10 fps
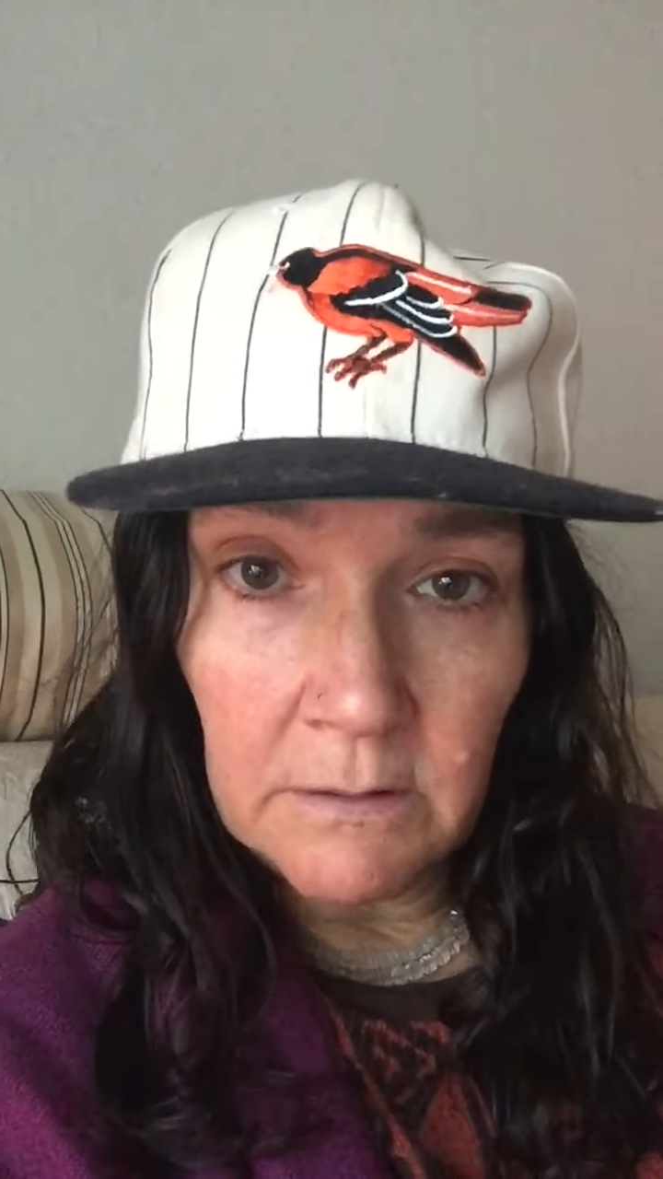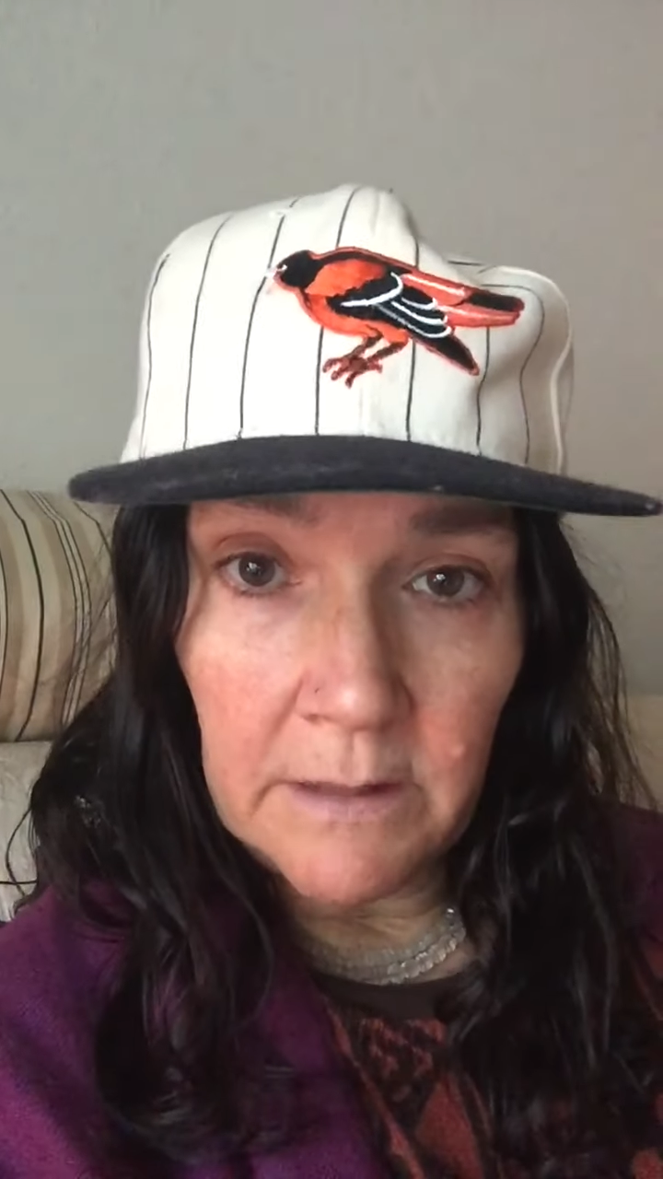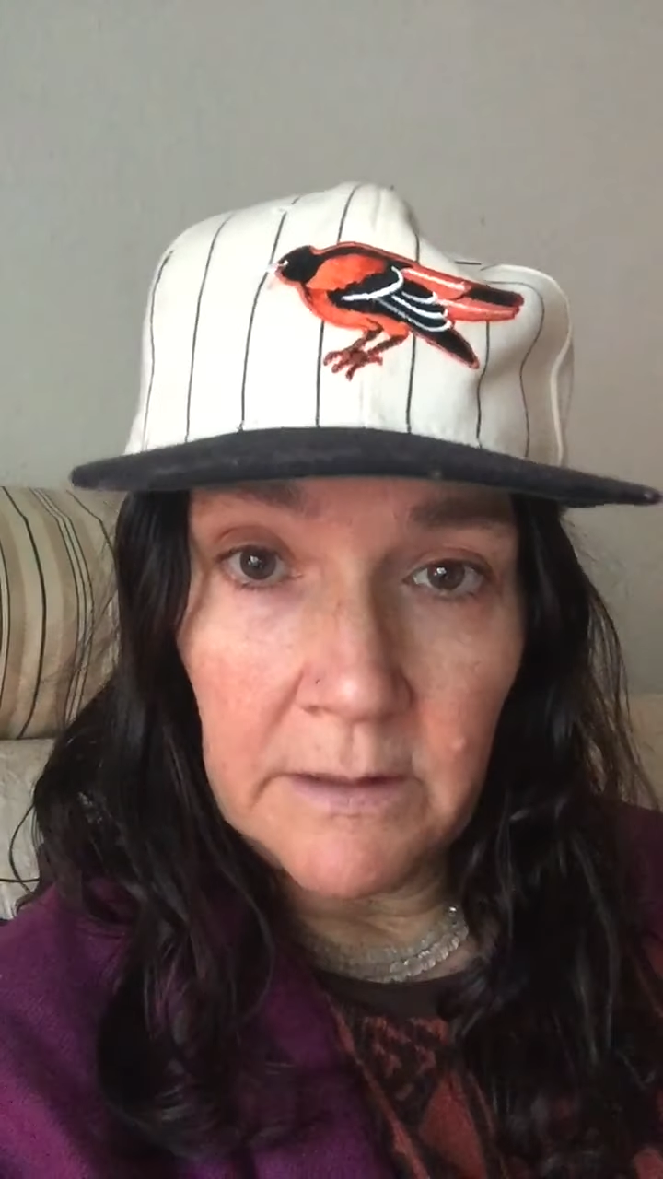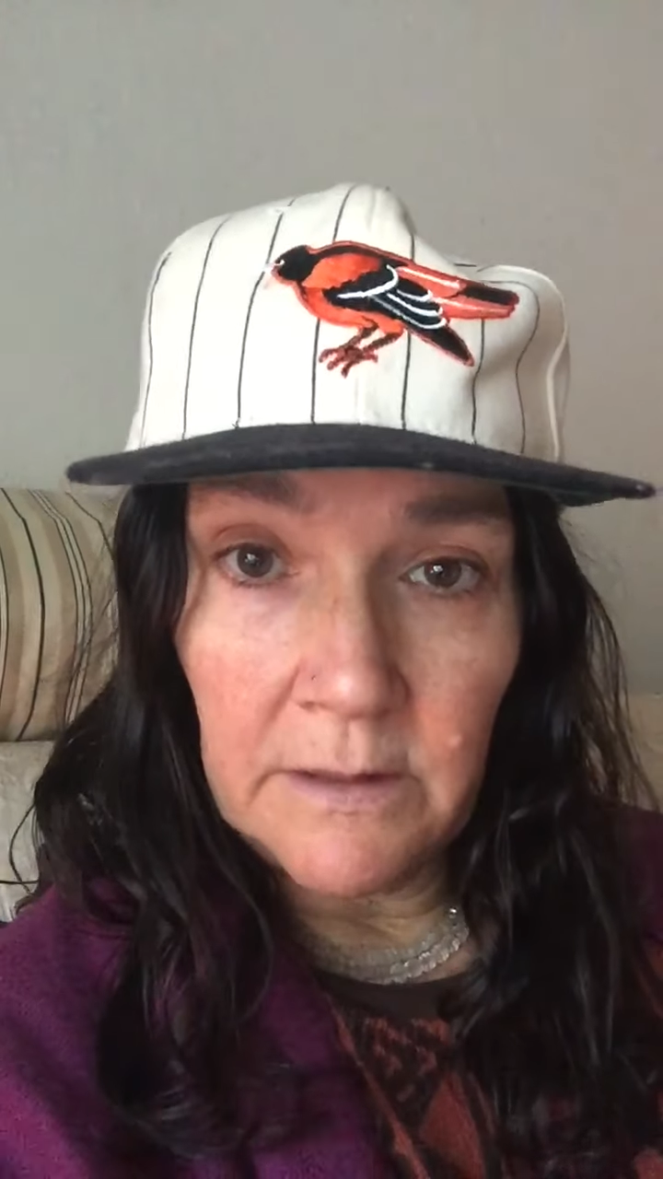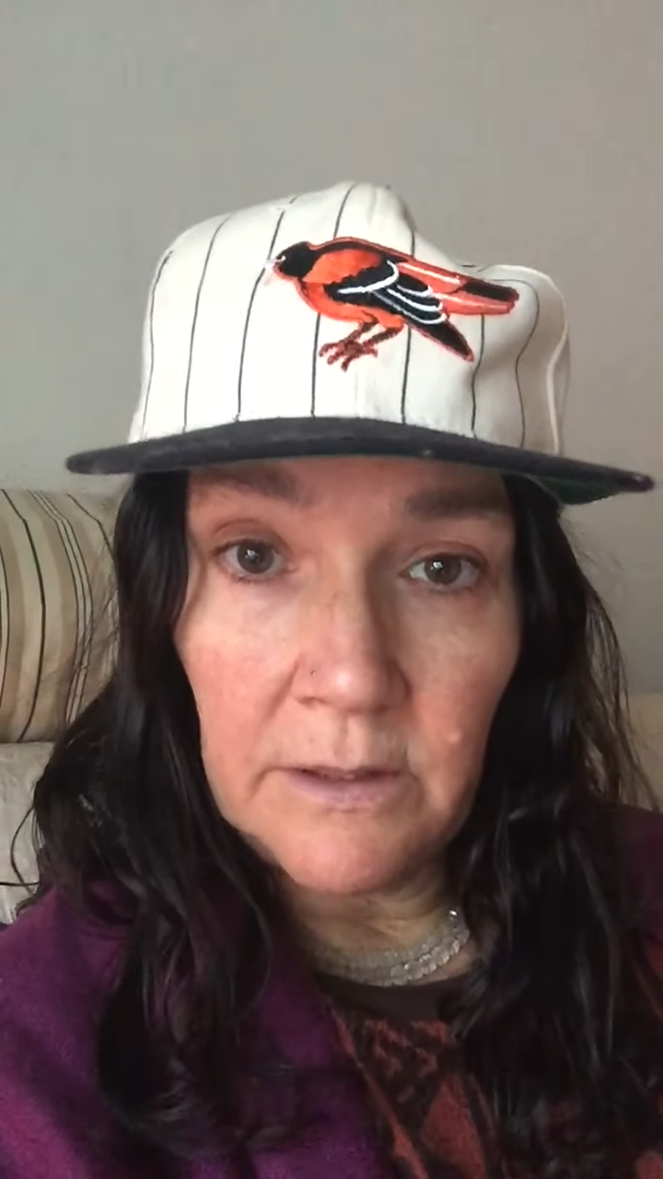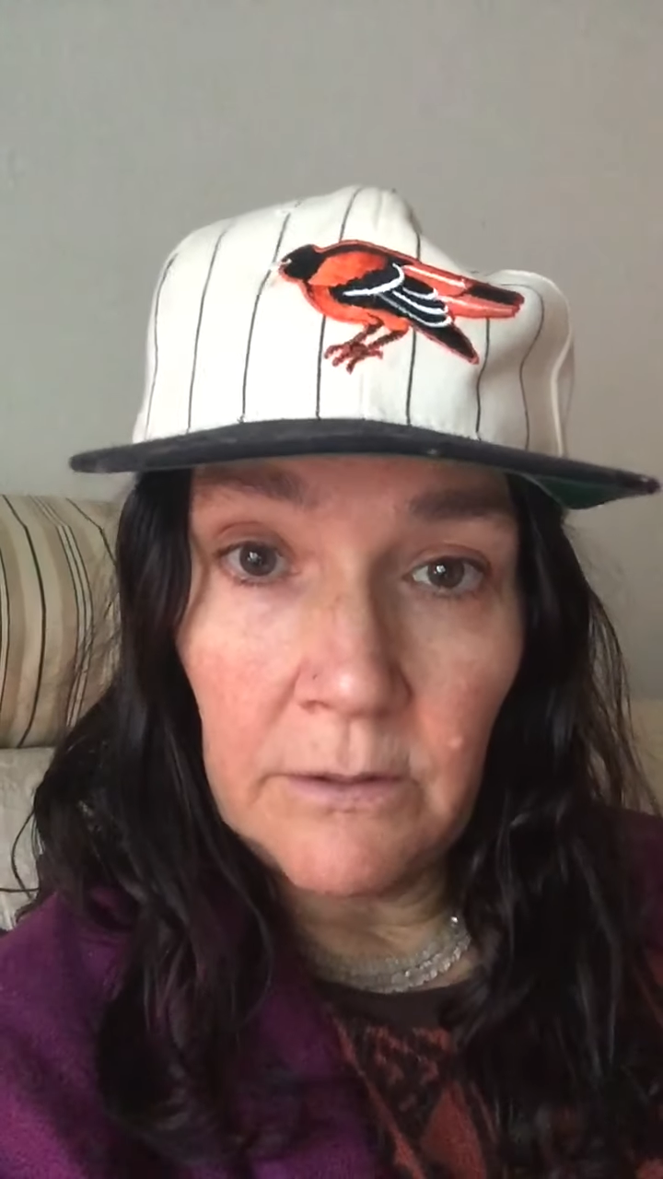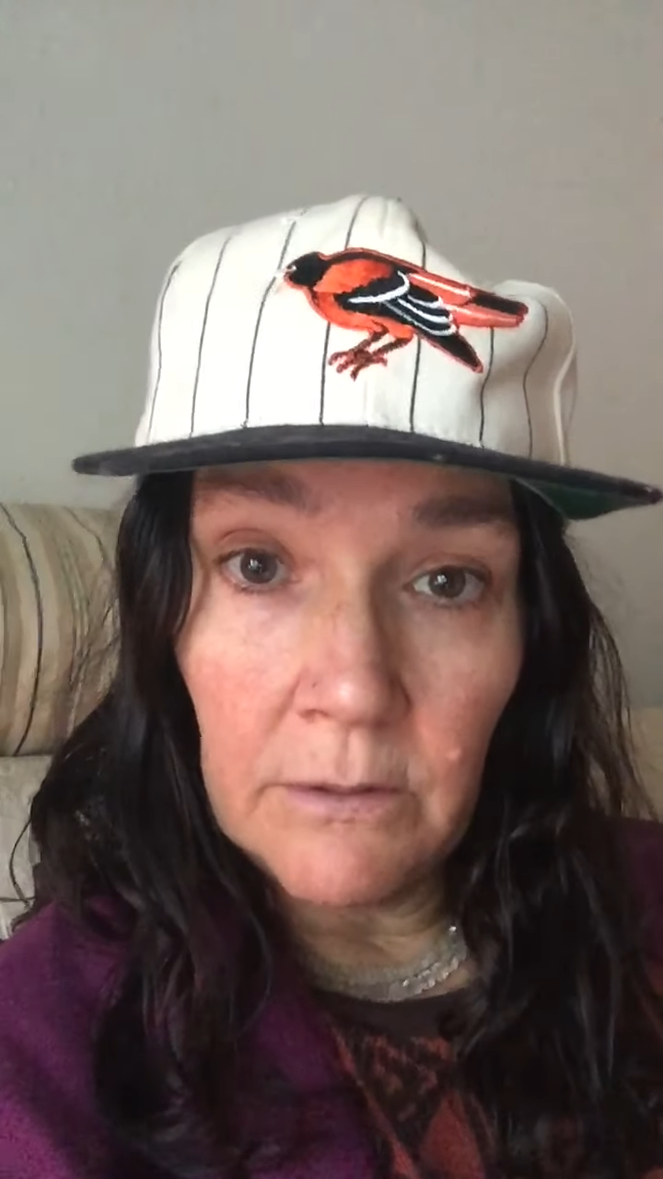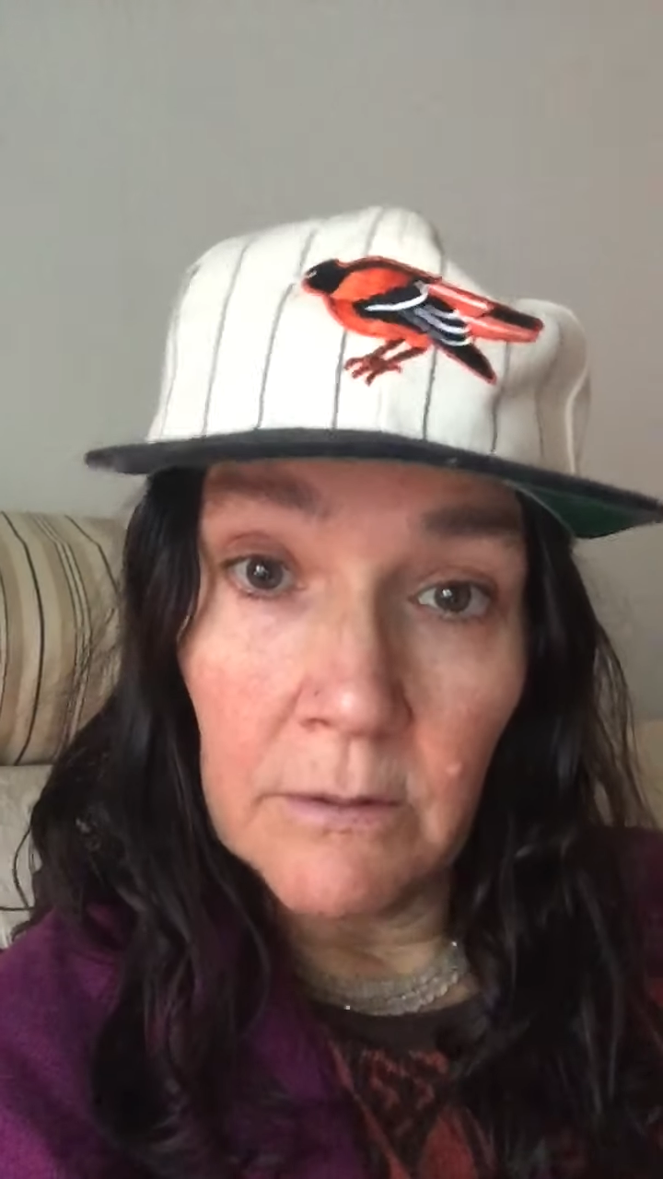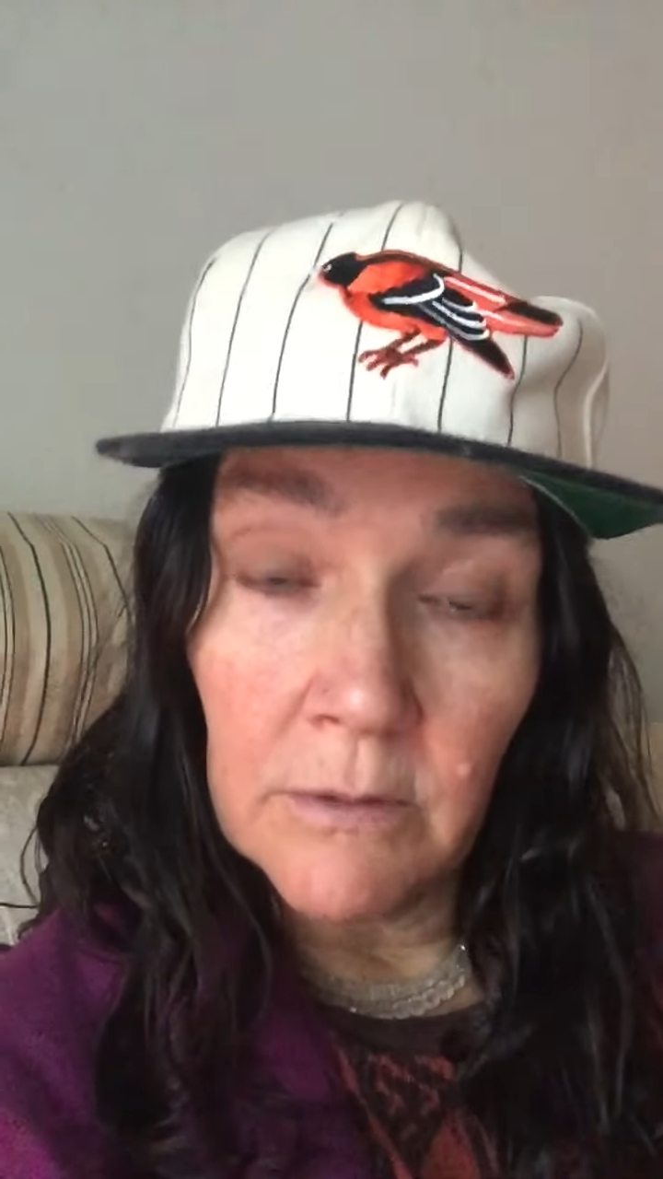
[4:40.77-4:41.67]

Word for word: out into your